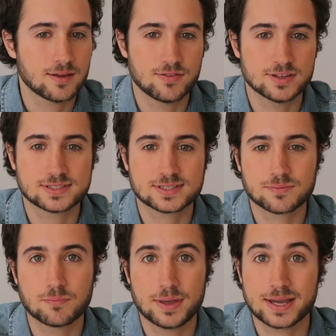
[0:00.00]
this
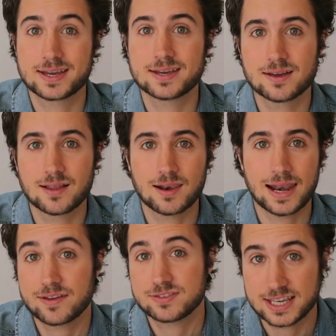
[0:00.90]
big
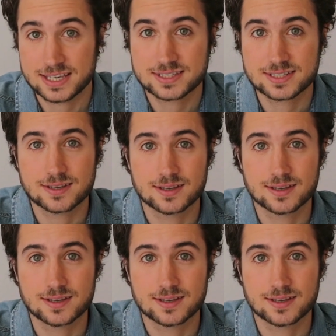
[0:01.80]
life change